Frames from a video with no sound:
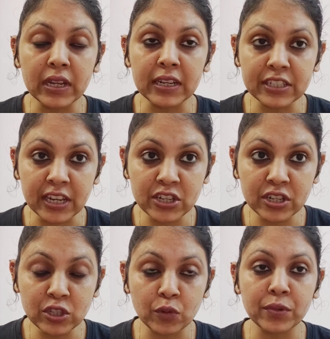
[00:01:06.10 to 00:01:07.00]
healing
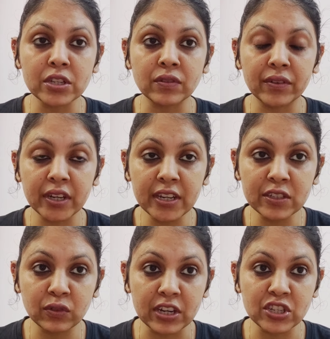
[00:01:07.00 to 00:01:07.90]
sessions or personal
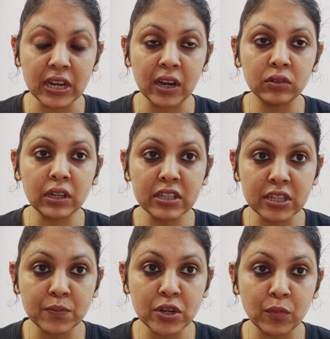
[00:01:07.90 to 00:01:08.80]
readings, you can check out the
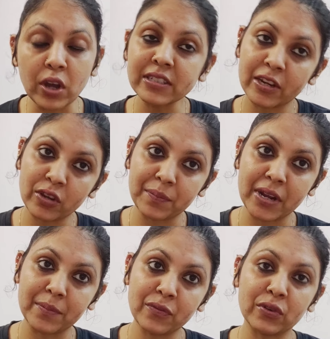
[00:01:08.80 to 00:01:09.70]
description box and you can
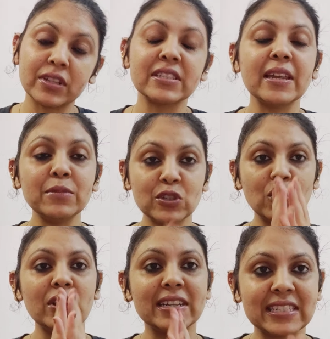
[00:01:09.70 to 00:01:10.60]
mail me for the same.
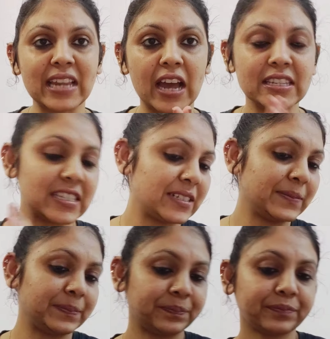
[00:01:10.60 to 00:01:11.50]
So, let's start.
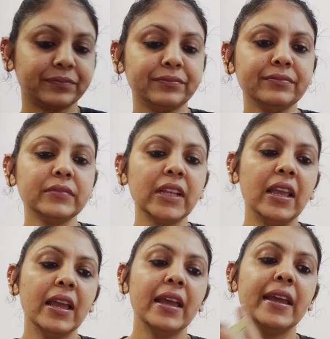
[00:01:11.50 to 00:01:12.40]

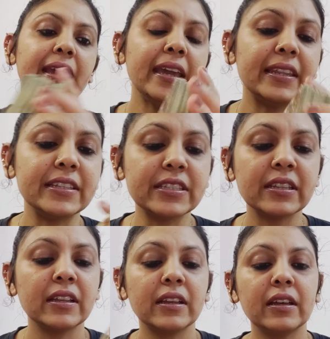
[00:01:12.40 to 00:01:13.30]
Aries,
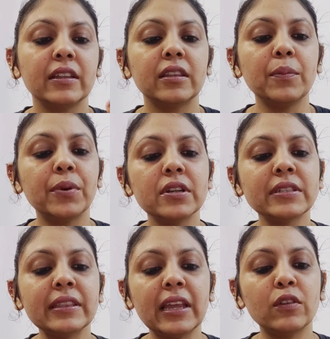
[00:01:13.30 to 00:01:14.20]
the
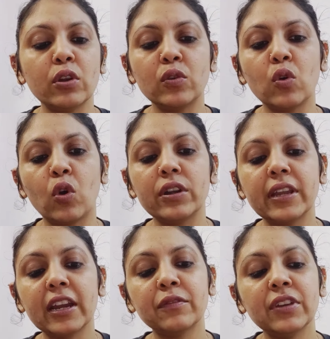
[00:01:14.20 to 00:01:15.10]
person that you're in no
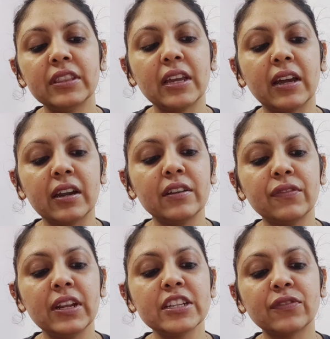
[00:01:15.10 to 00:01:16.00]
contact with, their current
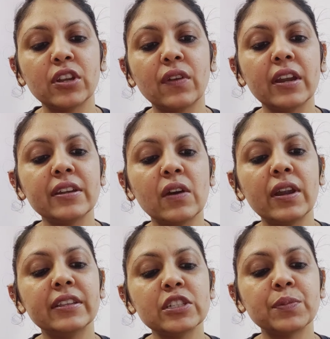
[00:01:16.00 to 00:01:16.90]
feelings for you right now
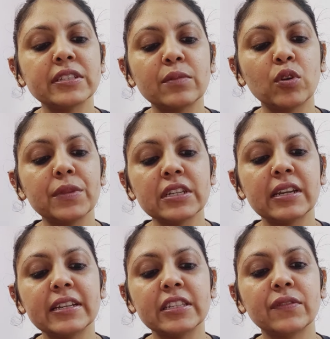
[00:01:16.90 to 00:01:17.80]
at this present moment,
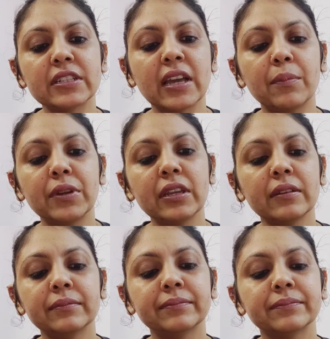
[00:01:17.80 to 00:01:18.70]
let's see what's happening.